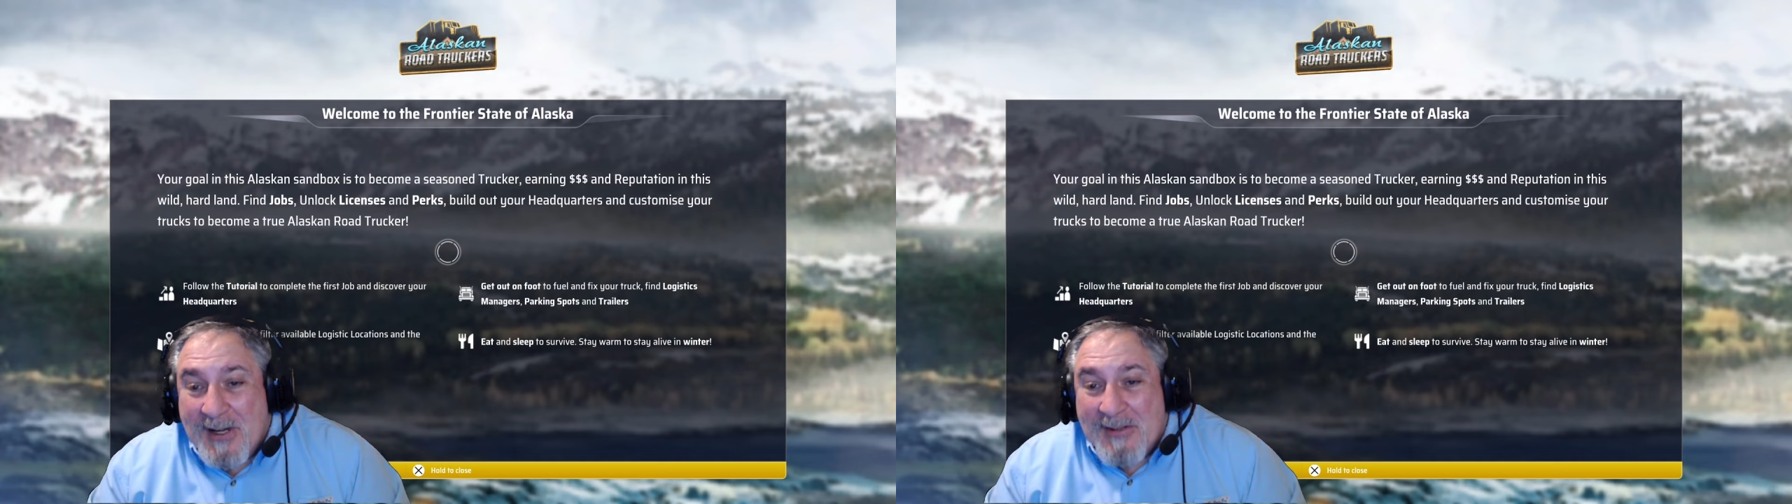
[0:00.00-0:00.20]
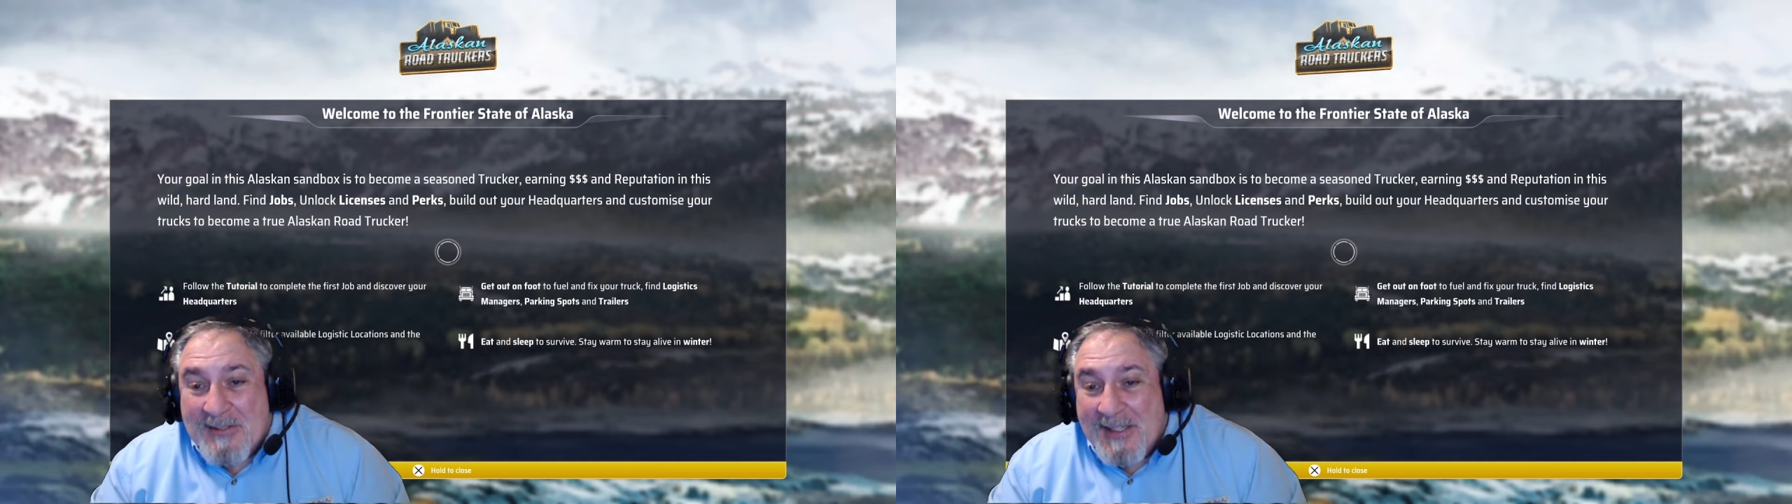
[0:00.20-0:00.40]

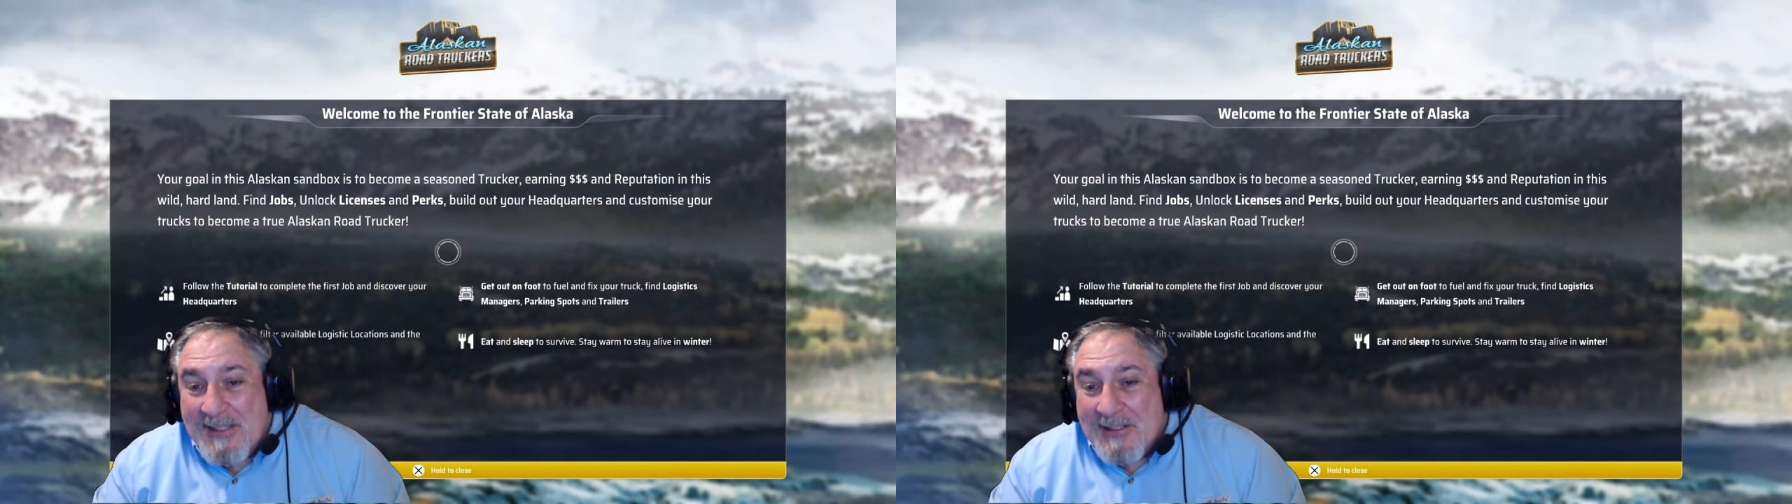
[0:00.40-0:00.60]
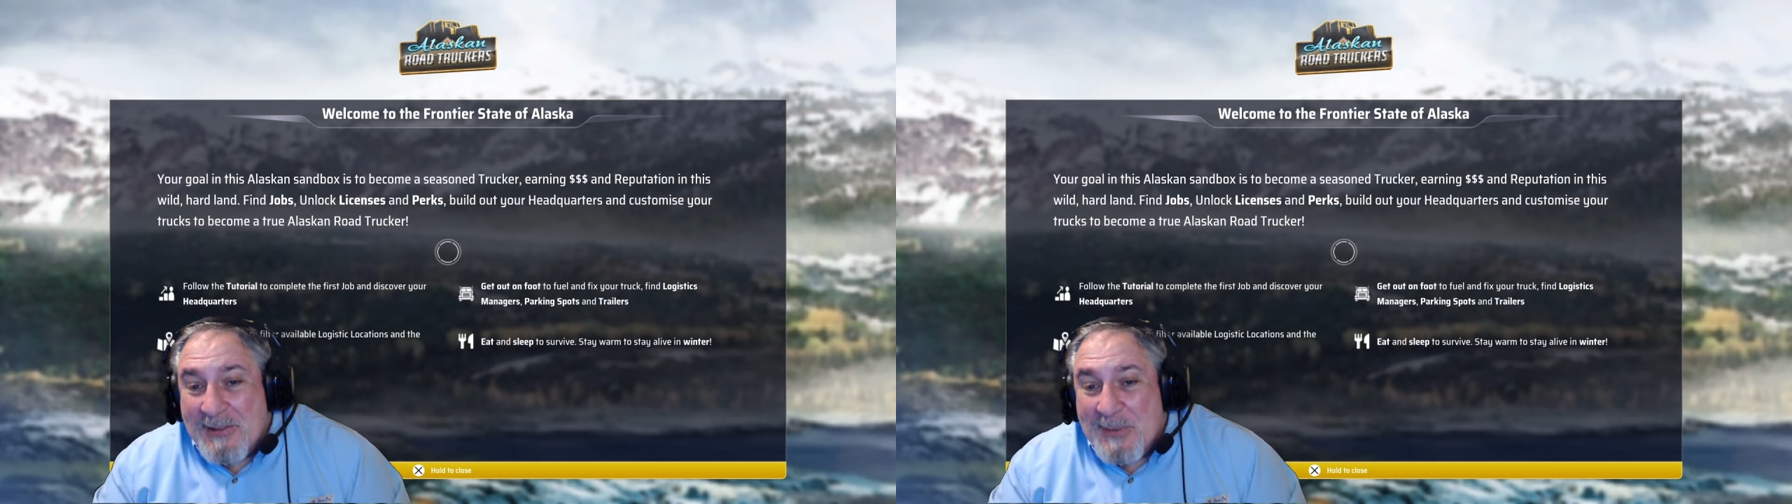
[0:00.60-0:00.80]
I'll tell
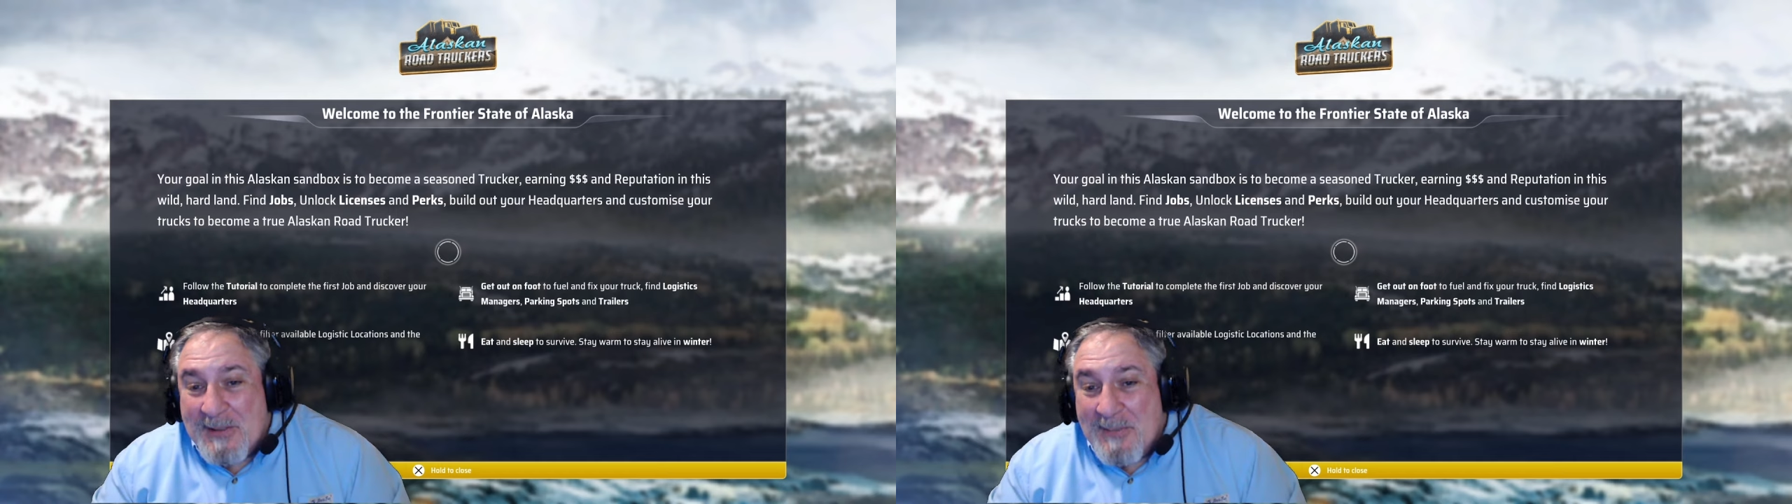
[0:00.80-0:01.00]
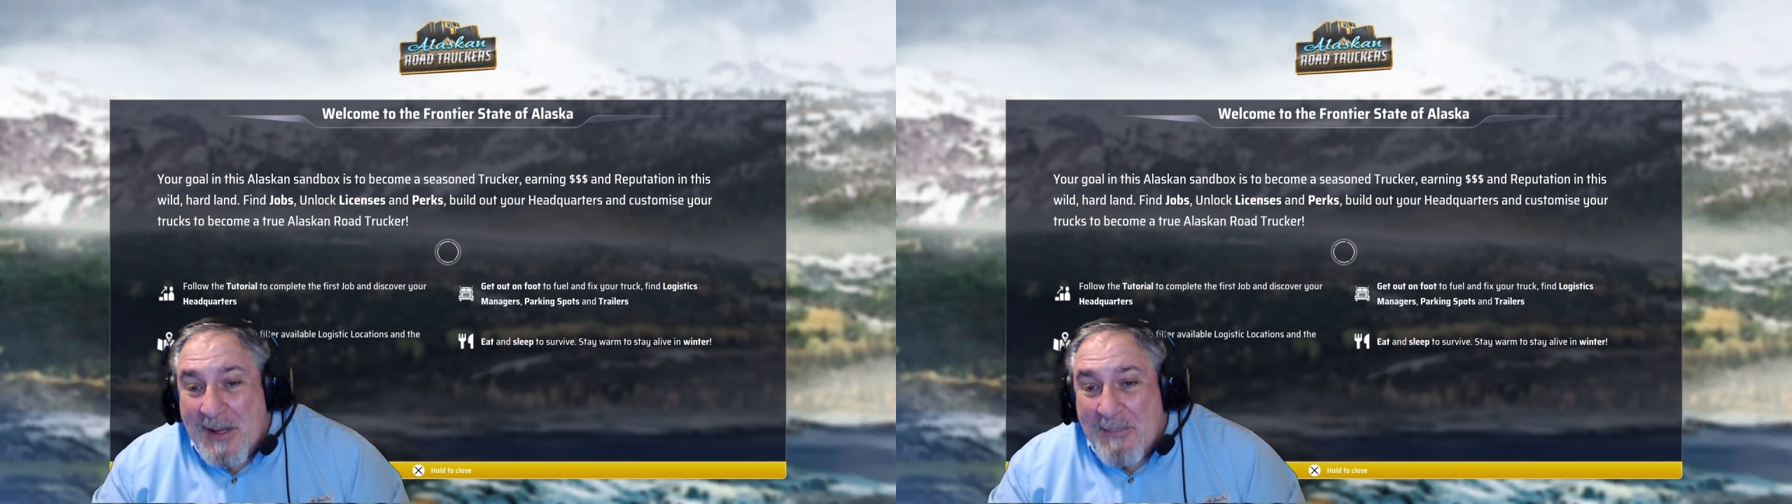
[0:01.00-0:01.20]
you a little
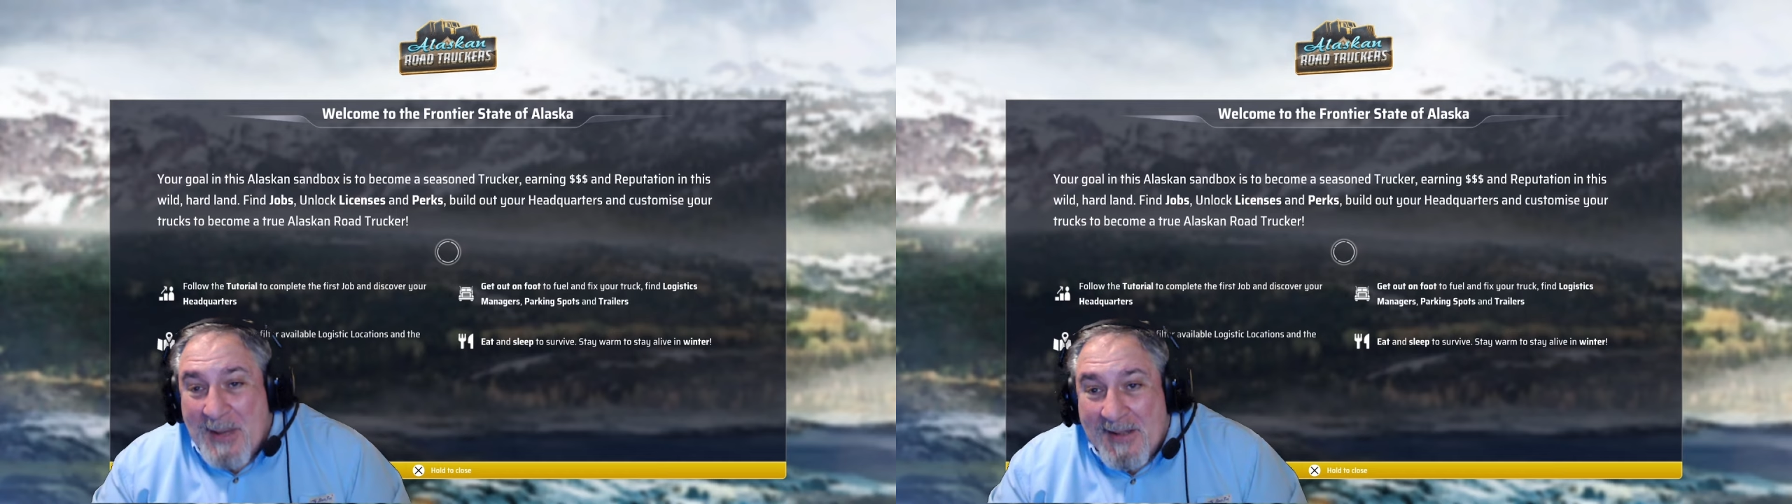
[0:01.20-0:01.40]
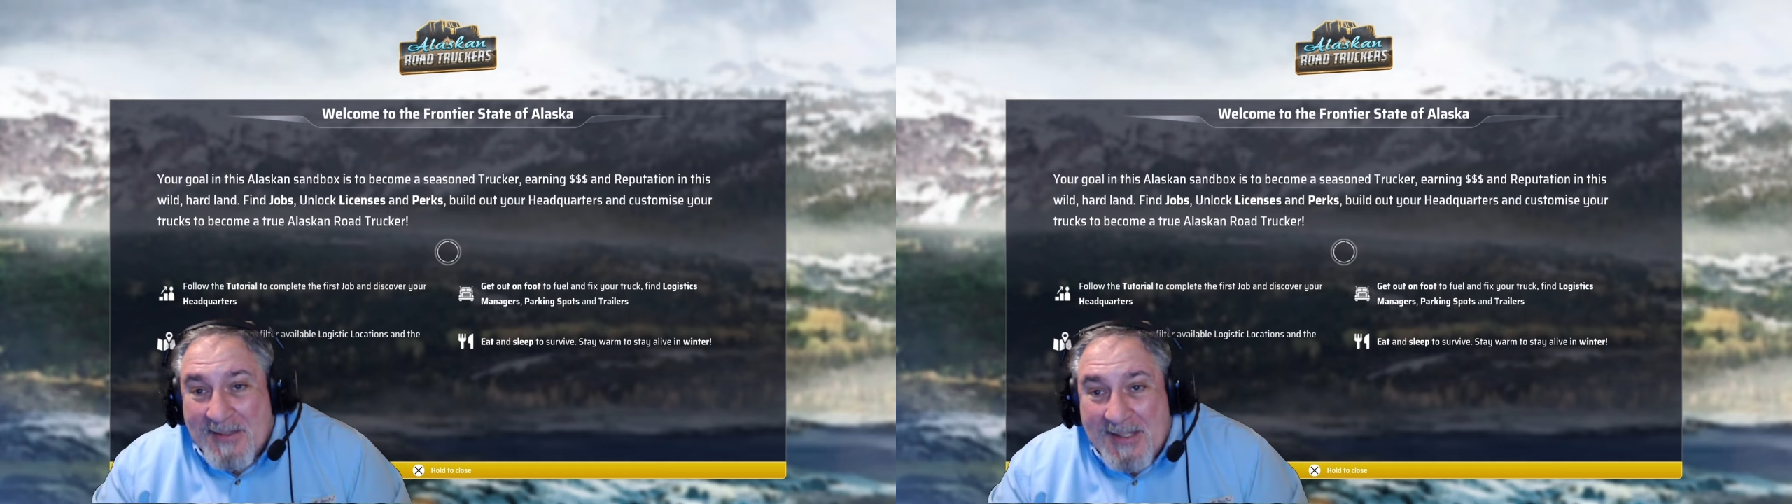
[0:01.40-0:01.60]
bit
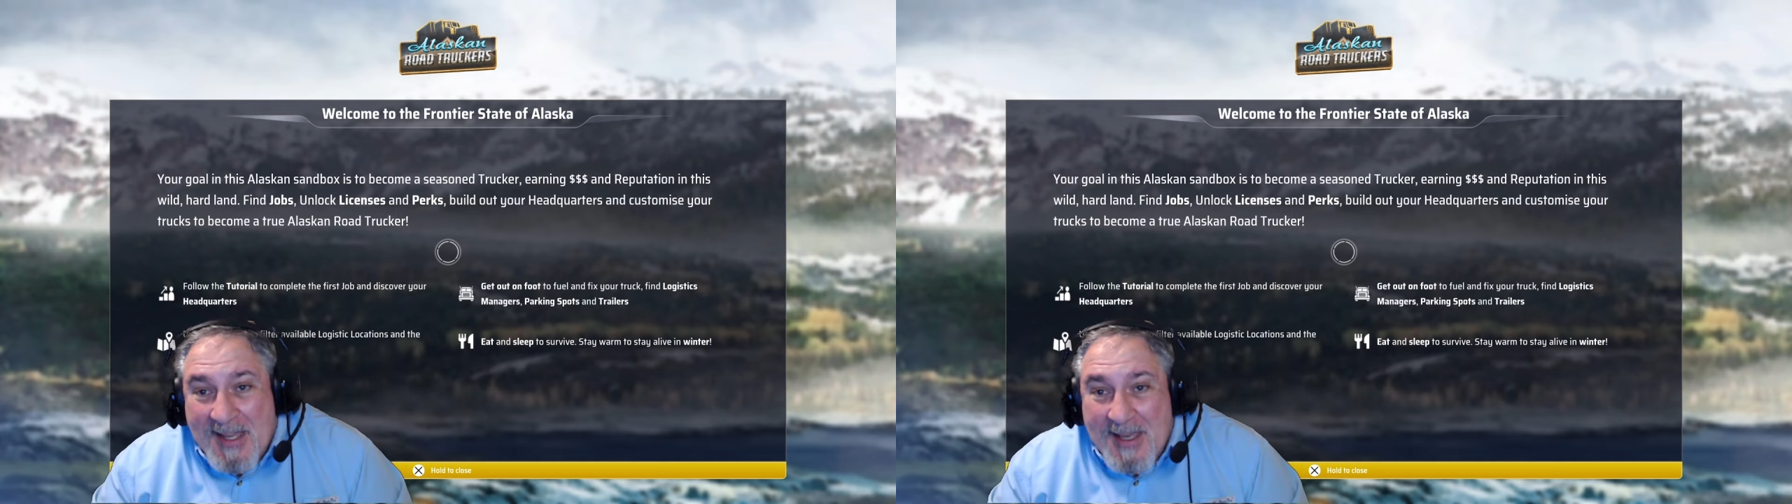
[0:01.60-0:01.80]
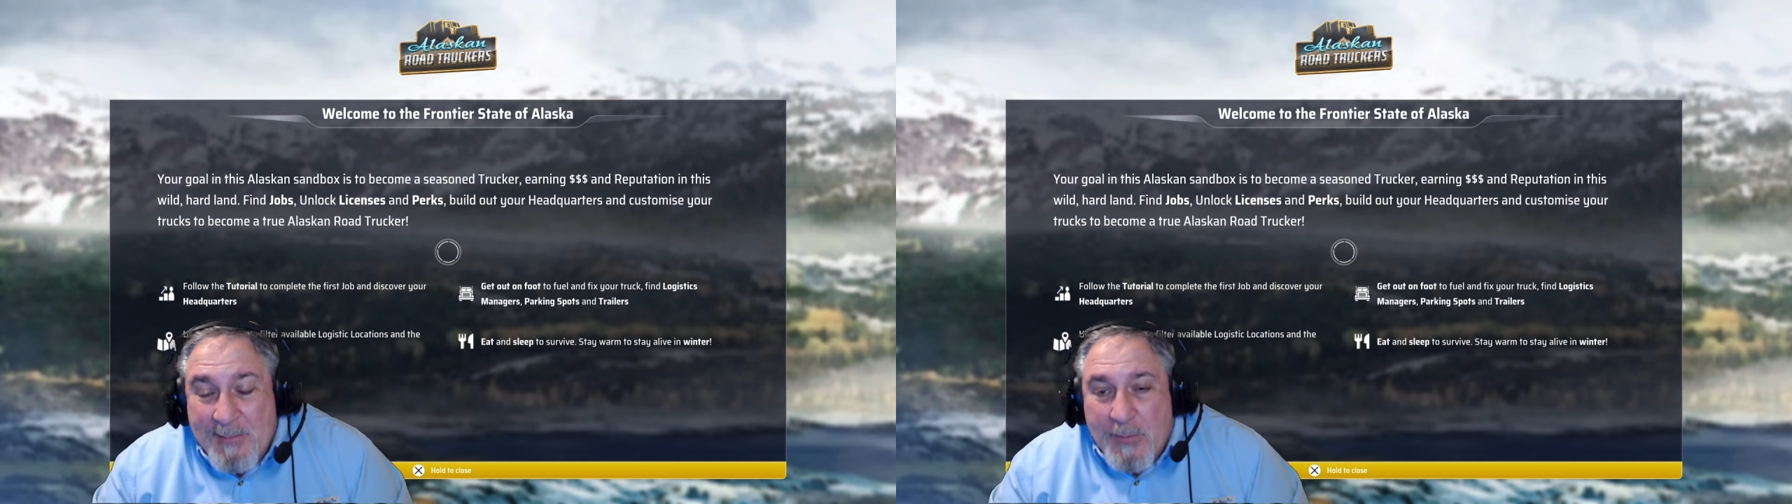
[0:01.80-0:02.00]
about the
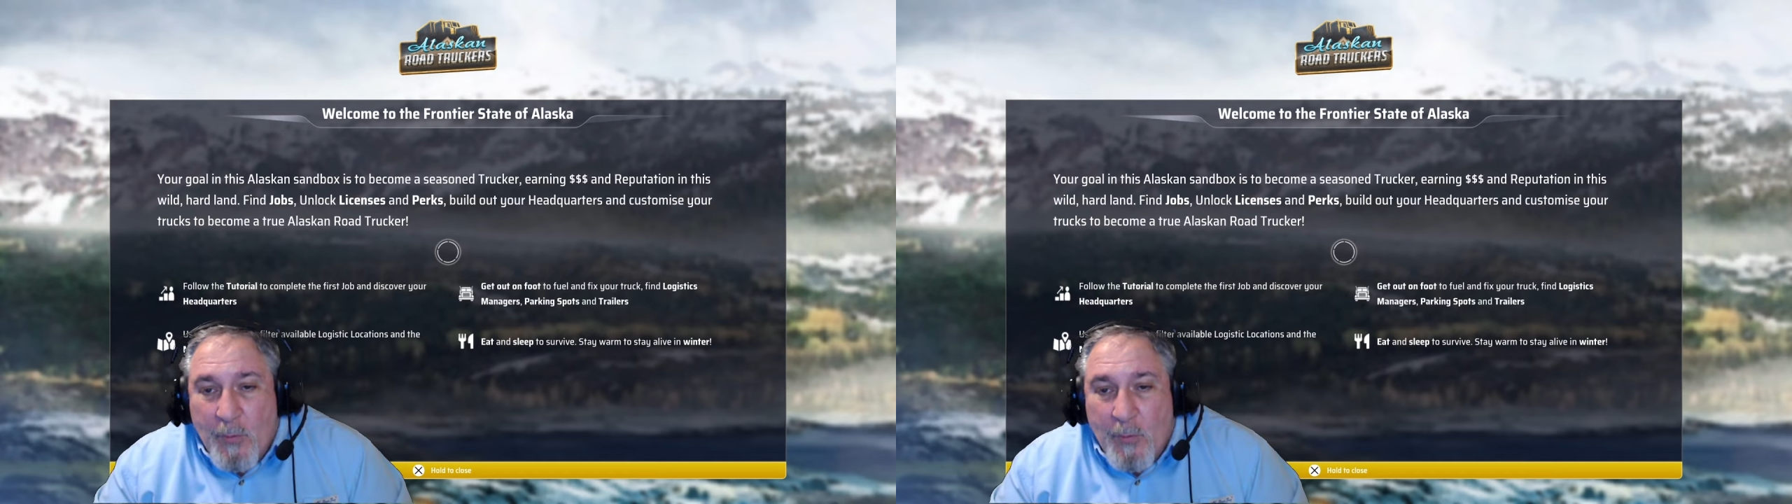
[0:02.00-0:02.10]
game,